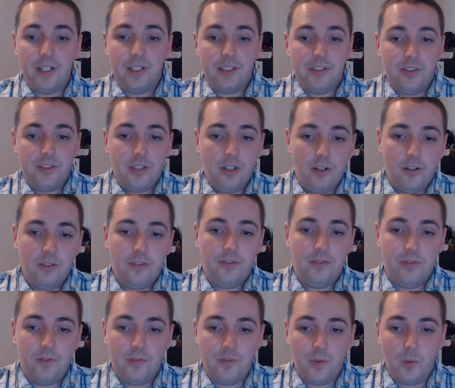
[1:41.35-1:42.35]

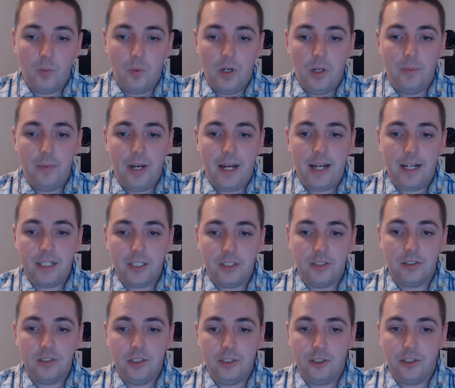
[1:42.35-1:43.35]
itself, the web
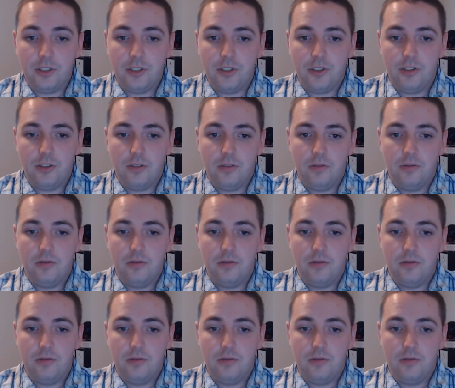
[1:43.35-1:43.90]
actually just